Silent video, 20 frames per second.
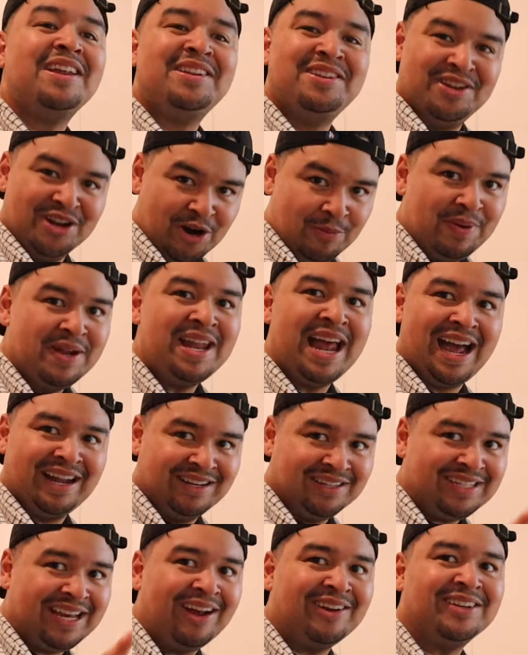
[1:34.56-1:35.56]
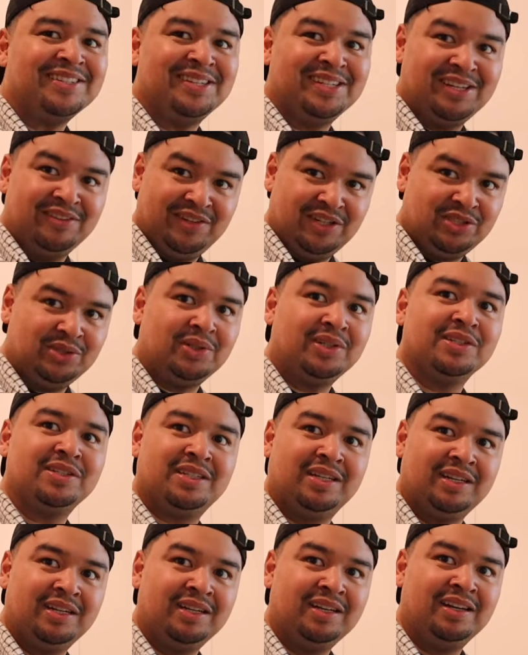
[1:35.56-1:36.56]
No, bananas count as
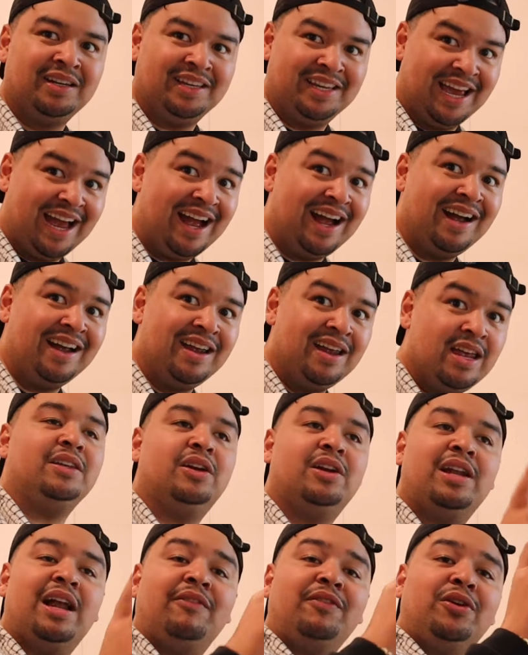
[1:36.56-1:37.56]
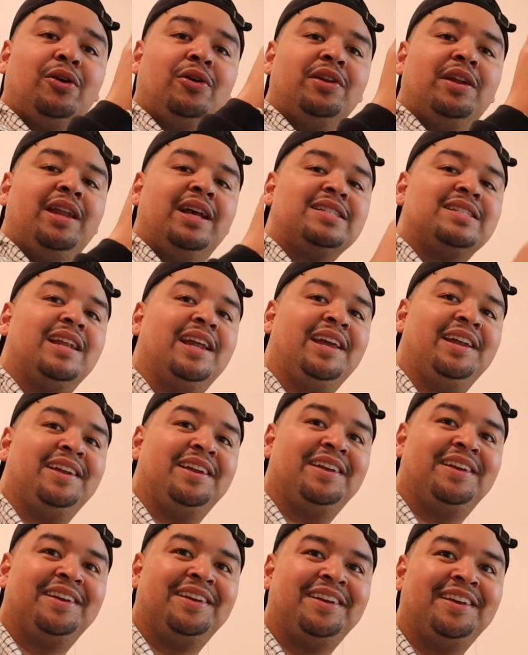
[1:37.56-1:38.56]
individuals. Yeah, you're gonna have to go in the next lane.
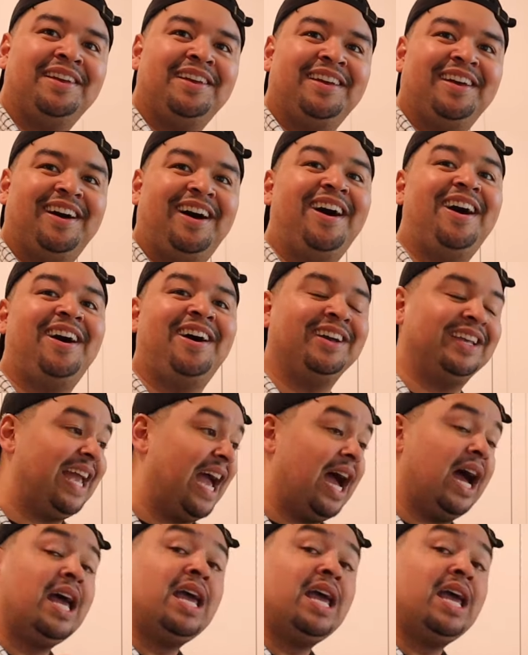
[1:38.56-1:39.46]
uh -huh, yeah,